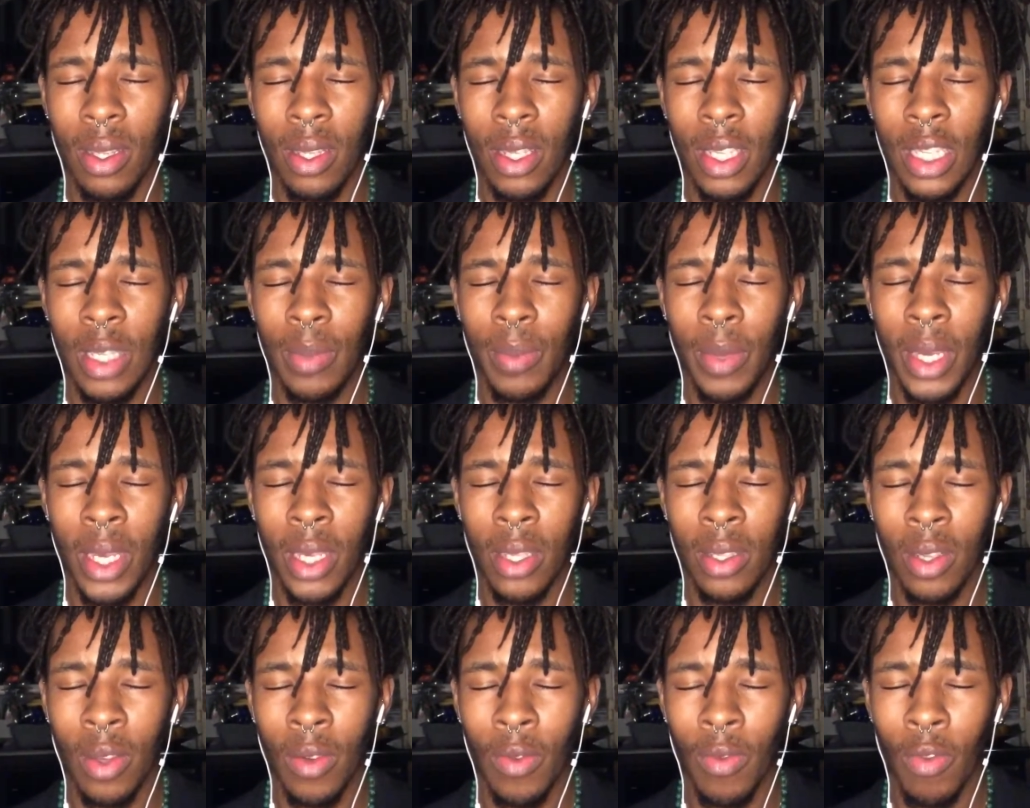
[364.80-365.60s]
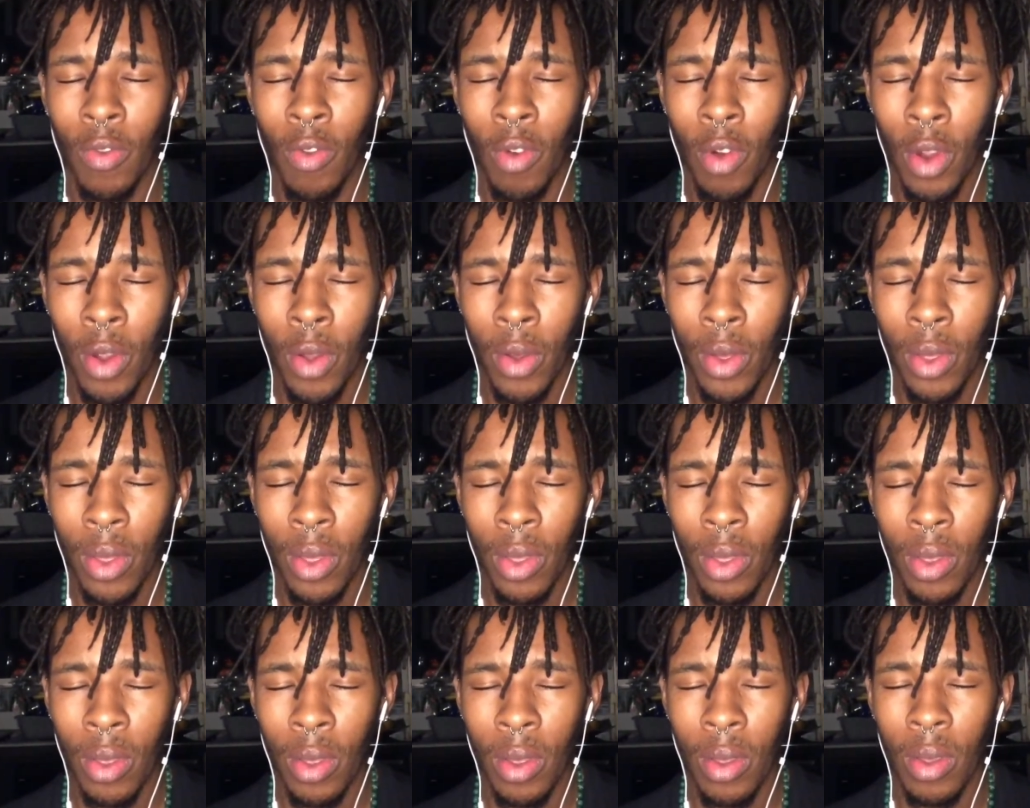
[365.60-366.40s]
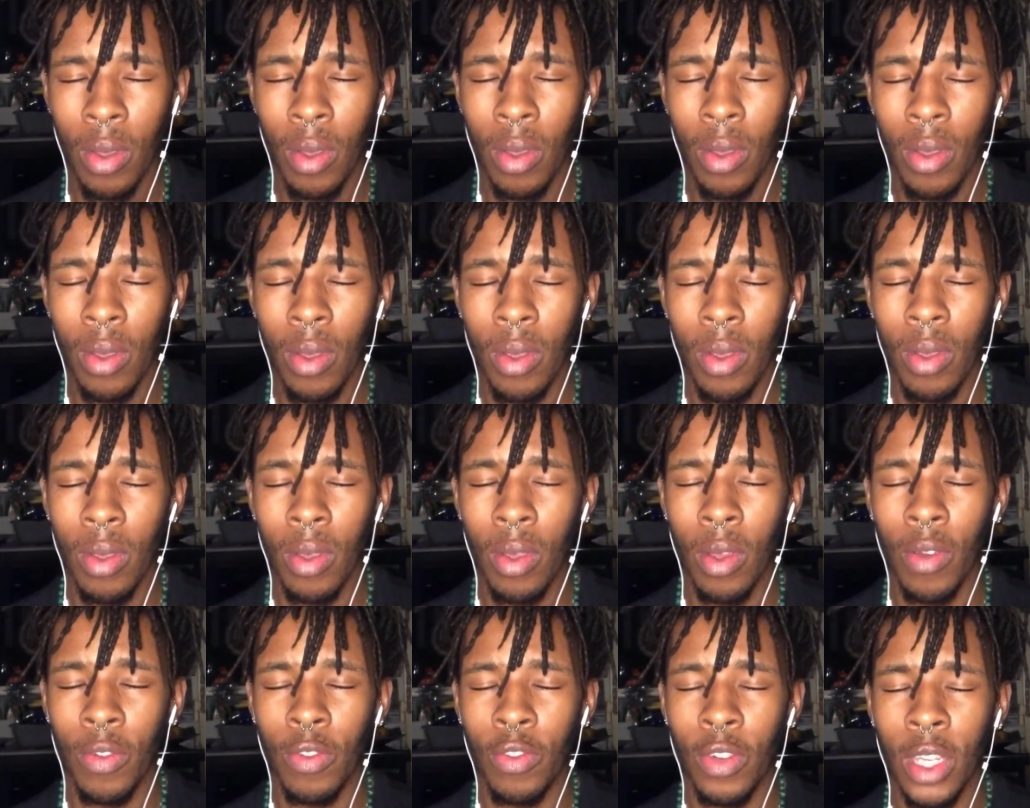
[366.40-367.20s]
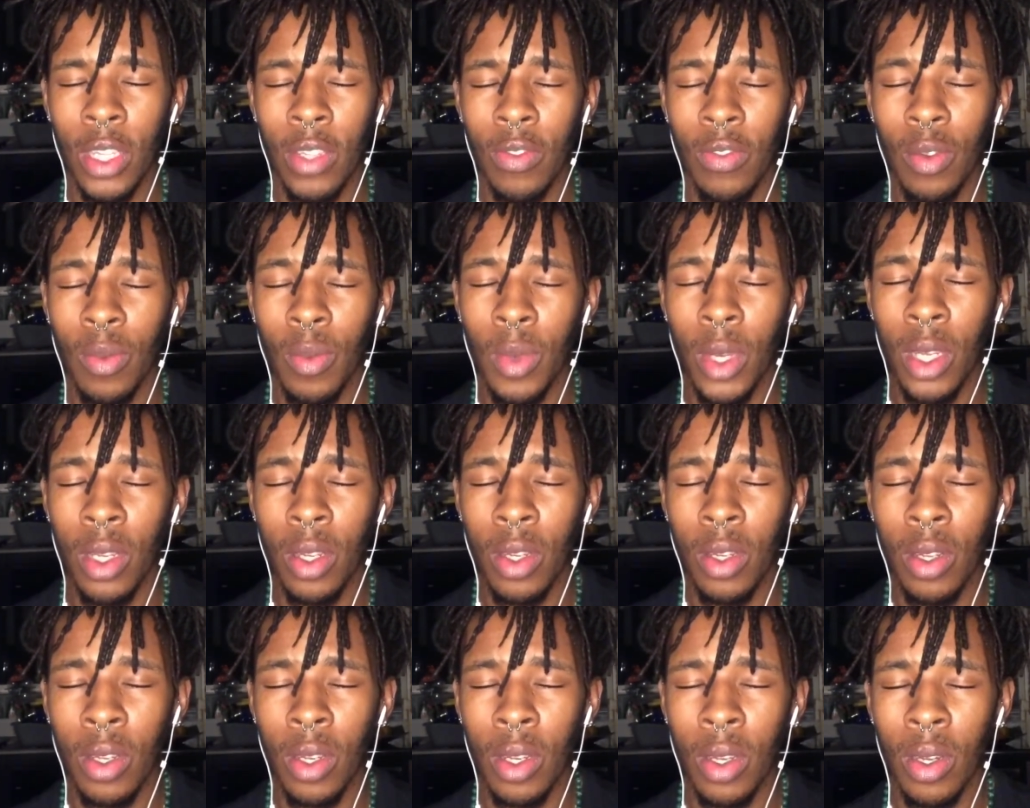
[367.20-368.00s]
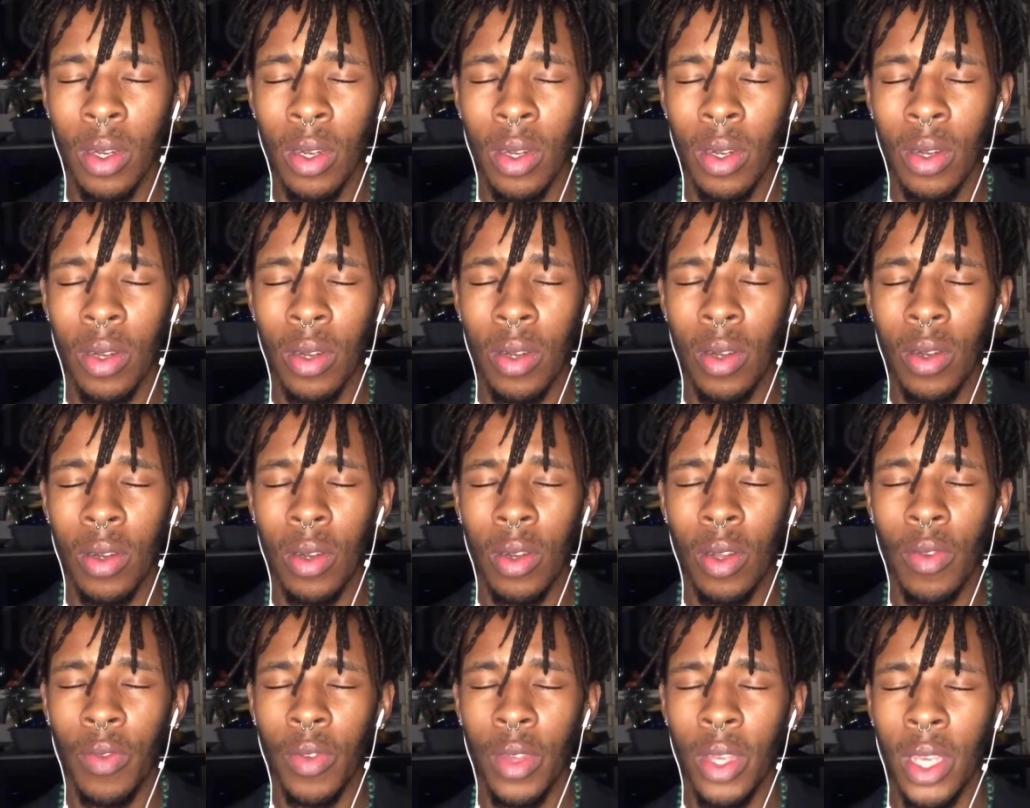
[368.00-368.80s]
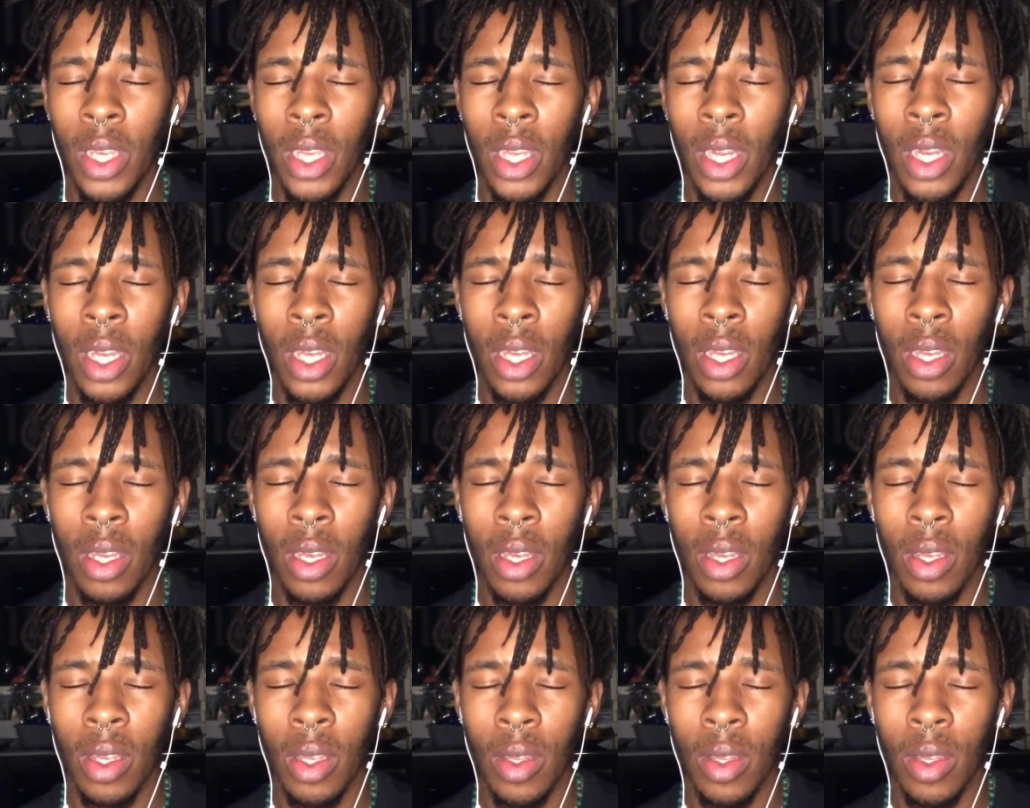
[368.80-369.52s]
space of growth, of transformation, of healing,